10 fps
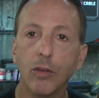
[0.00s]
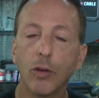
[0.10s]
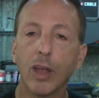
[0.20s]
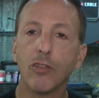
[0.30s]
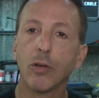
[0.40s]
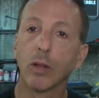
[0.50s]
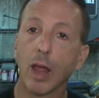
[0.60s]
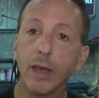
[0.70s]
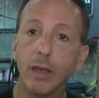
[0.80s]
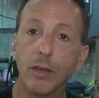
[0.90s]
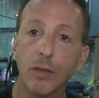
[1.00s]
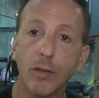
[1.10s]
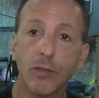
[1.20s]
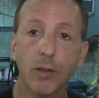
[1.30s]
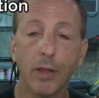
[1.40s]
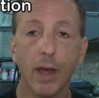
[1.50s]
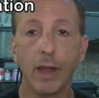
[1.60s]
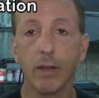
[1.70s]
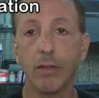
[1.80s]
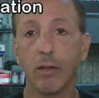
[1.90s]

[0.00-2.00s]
You'll get your light so that